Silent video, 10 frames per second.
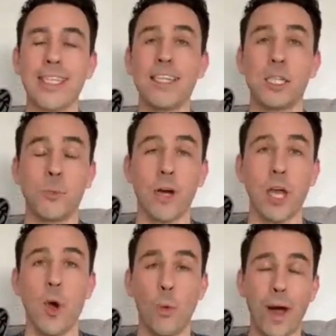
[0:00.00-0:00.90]
It tends to
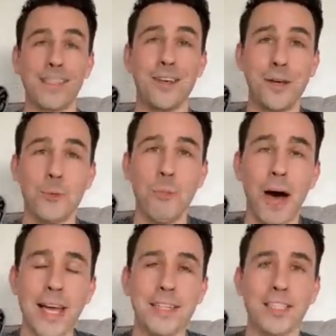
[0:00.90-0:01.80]
bring wetter and
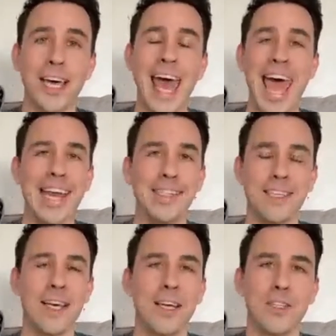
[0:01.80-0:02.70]
milder end